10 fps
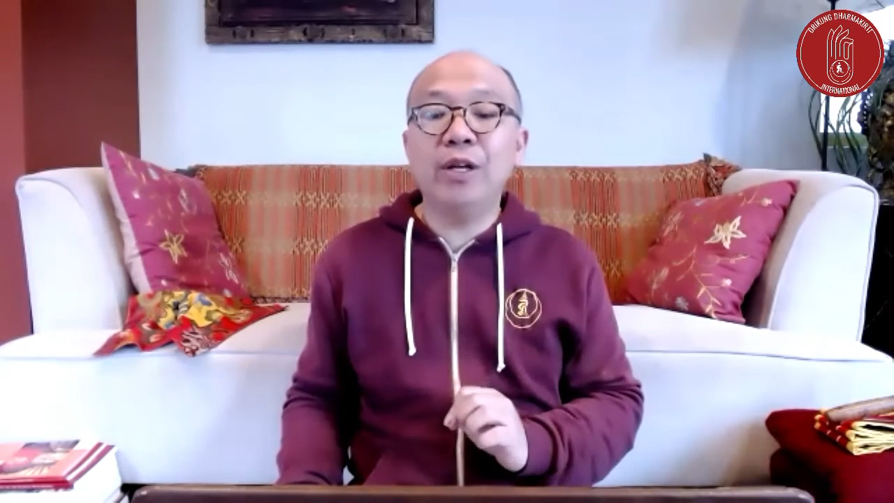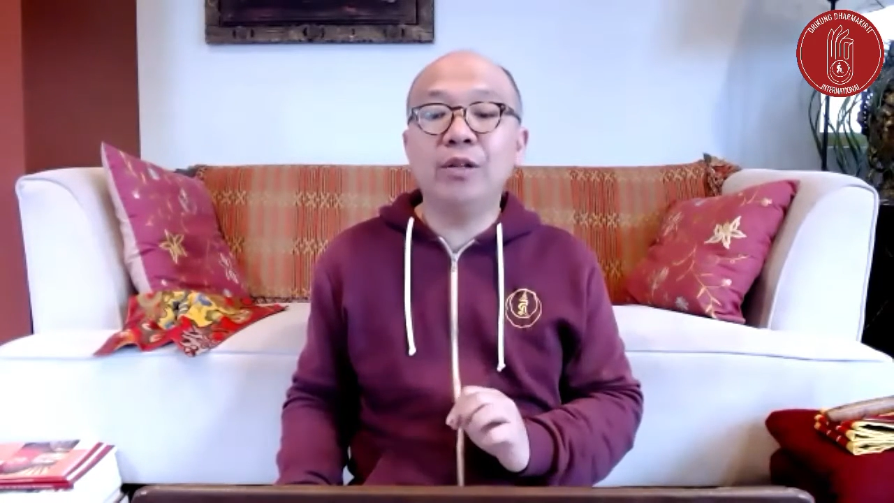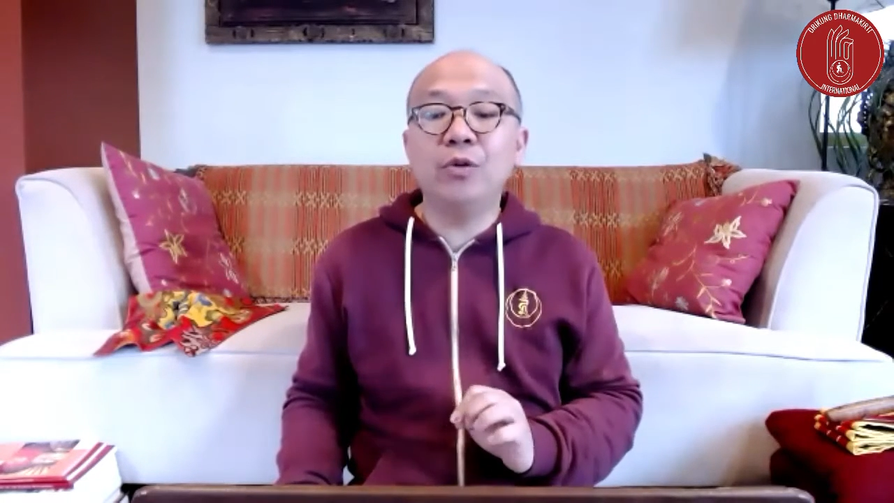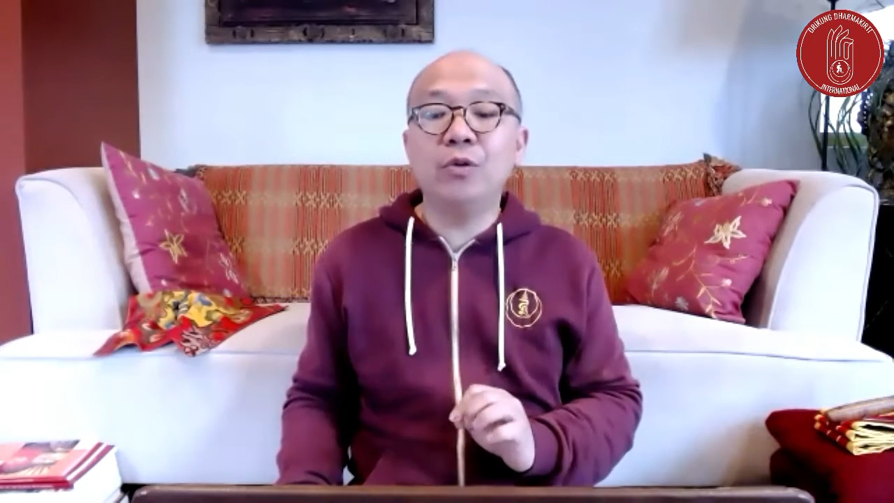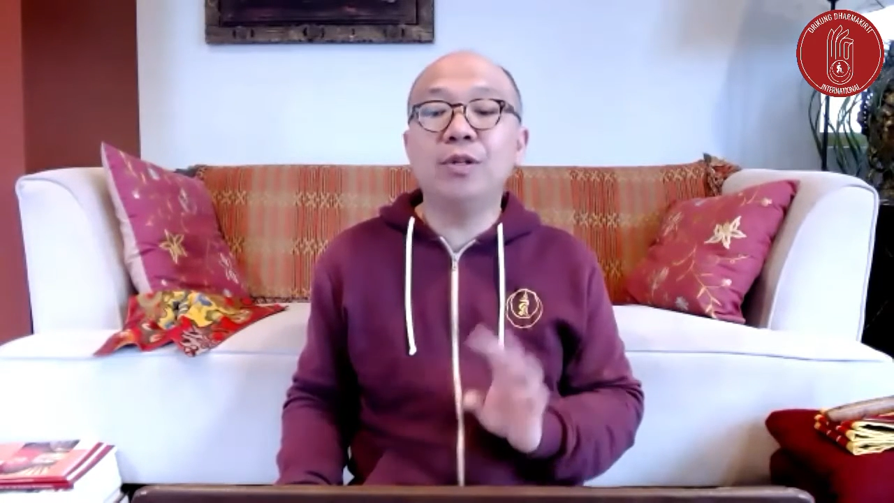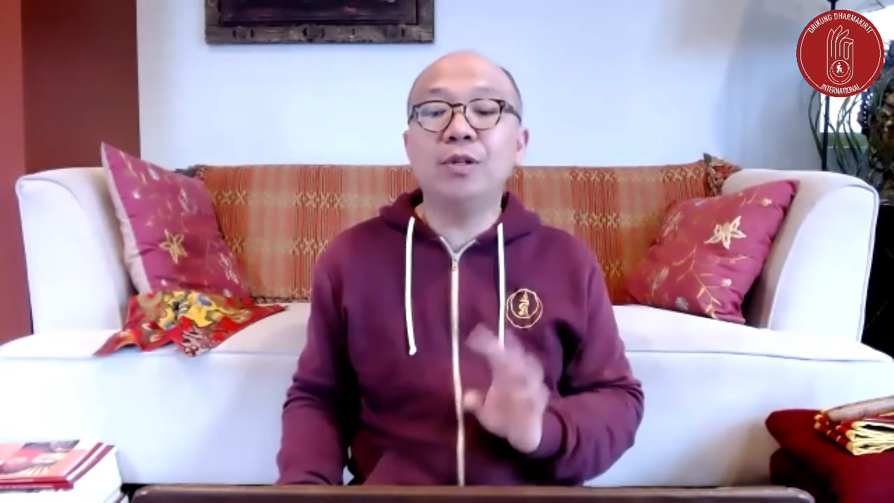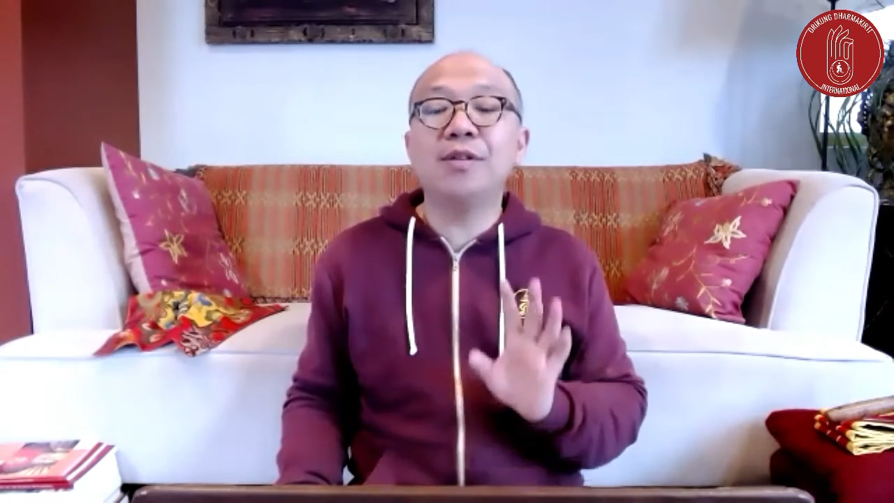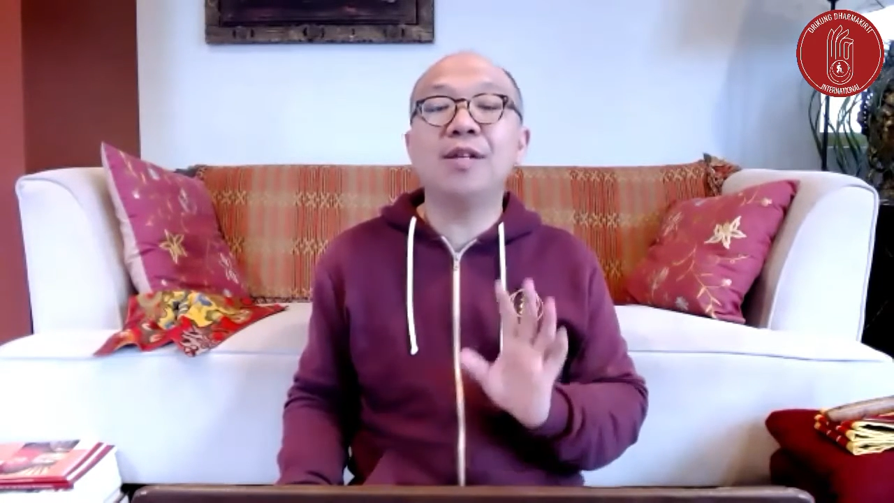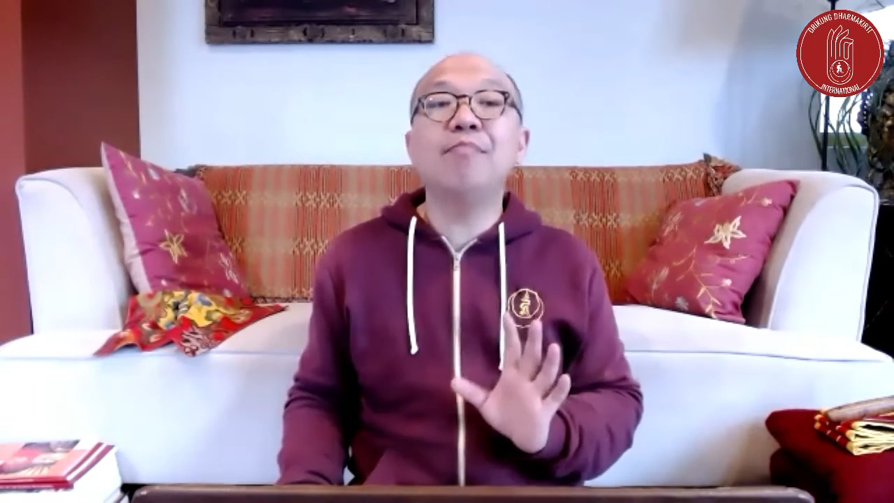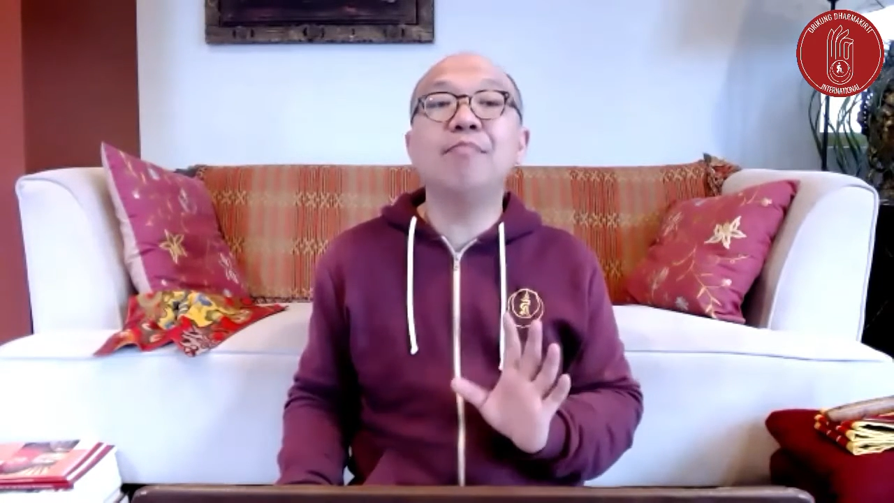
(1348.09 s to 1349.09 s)
do the
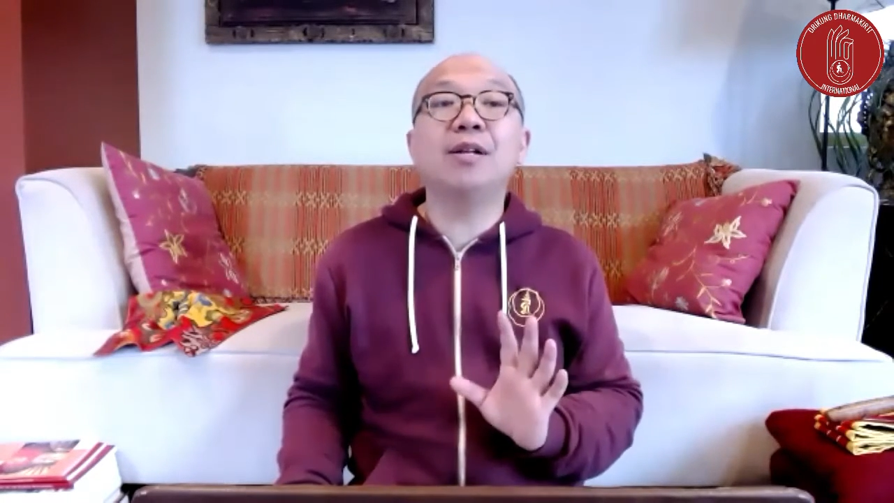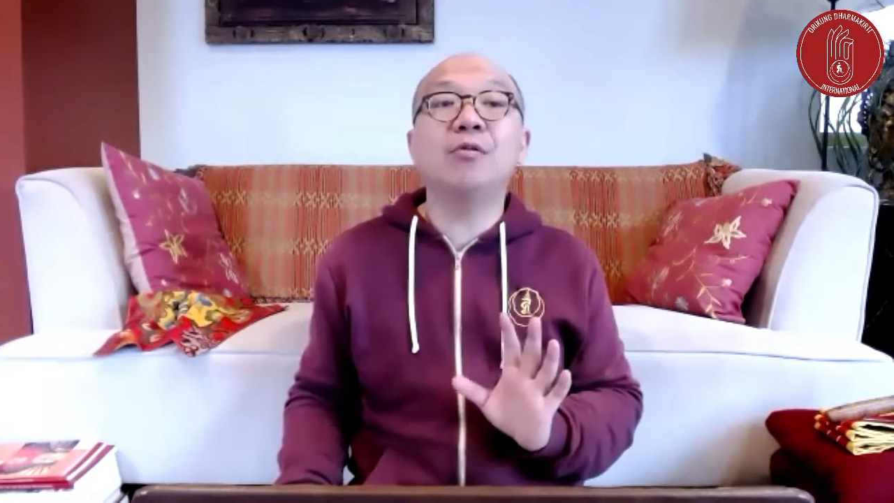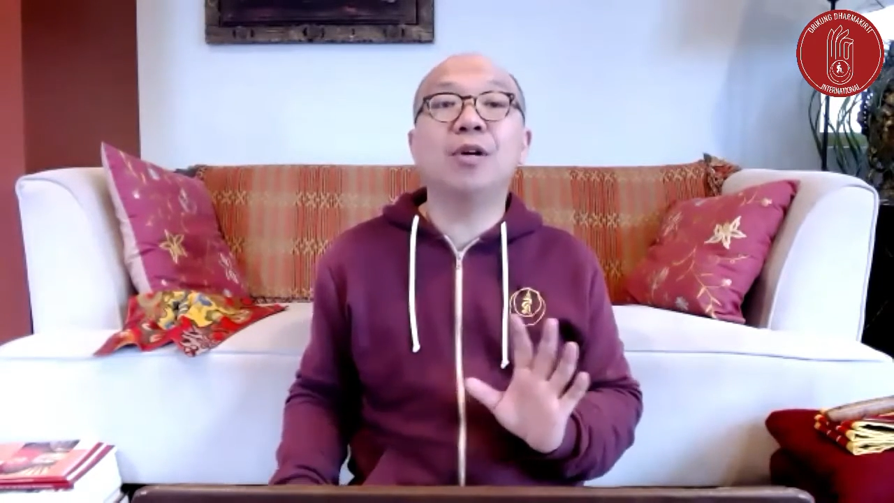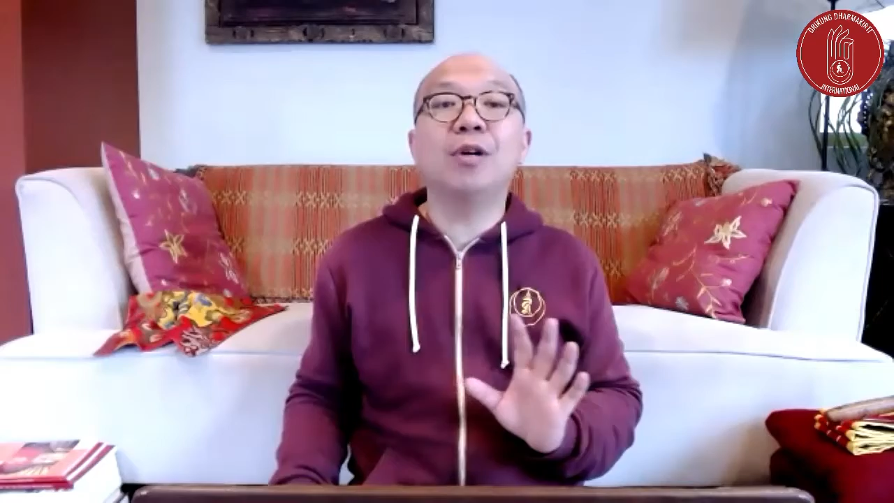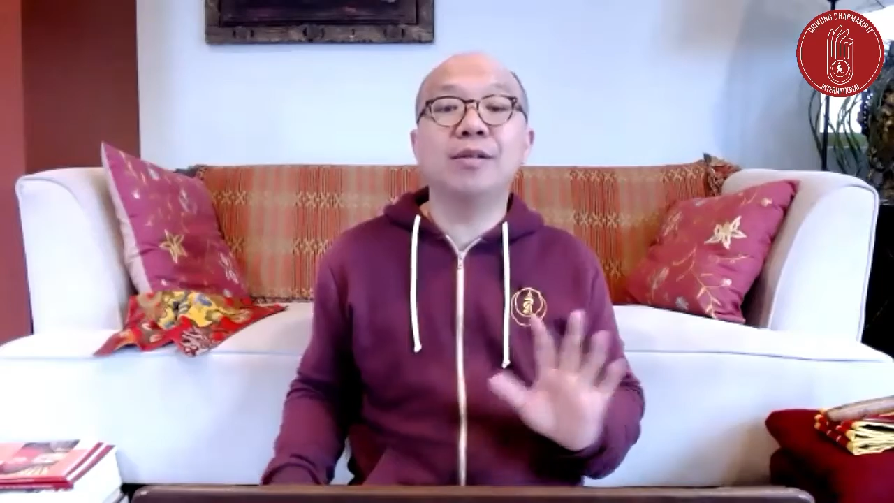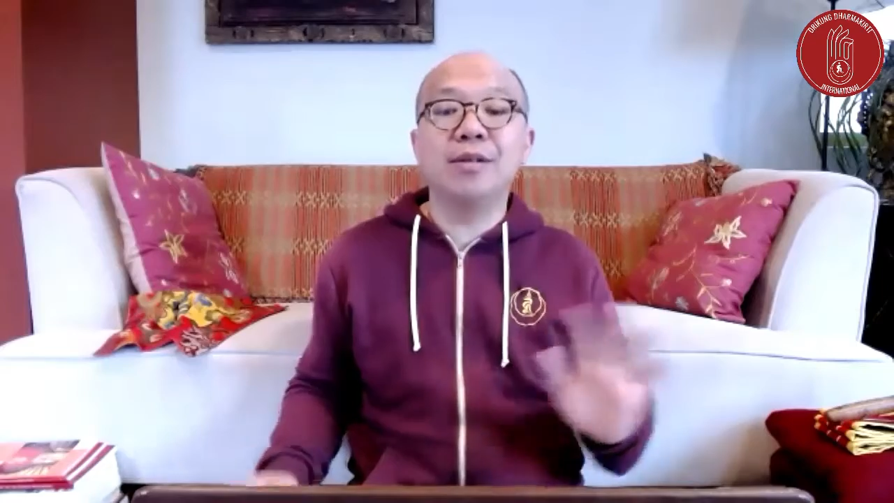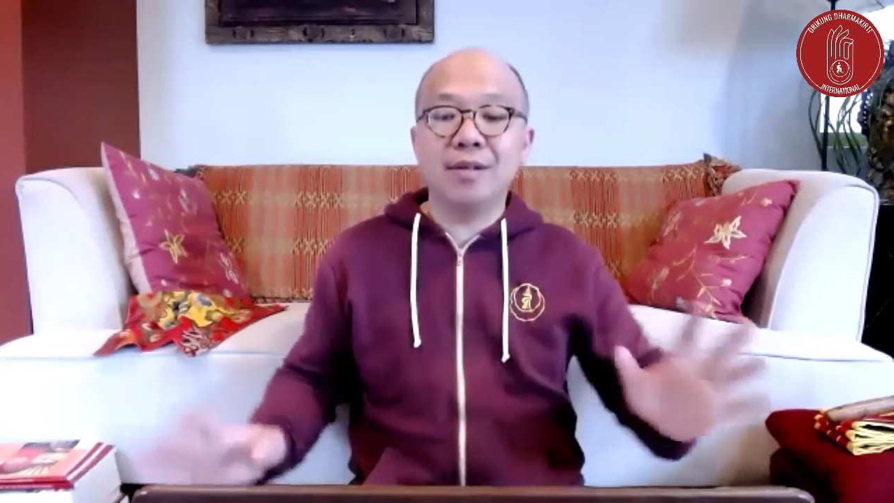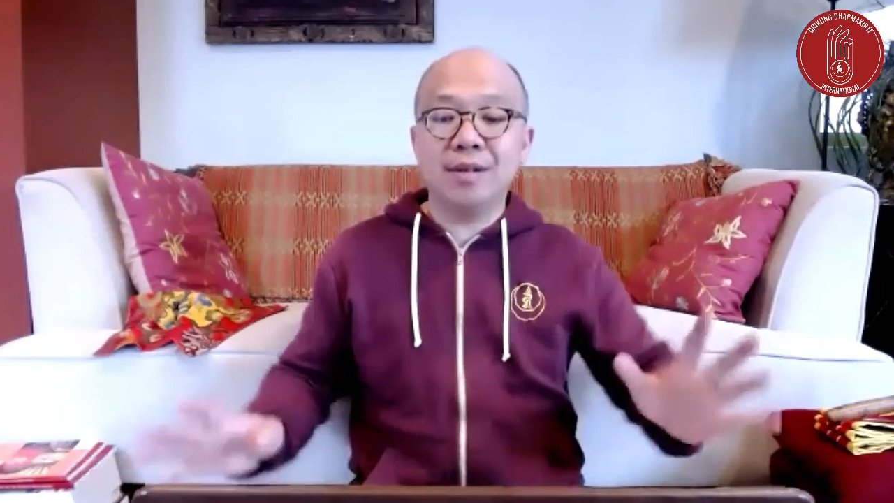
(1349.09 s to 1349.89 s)
simpler ones,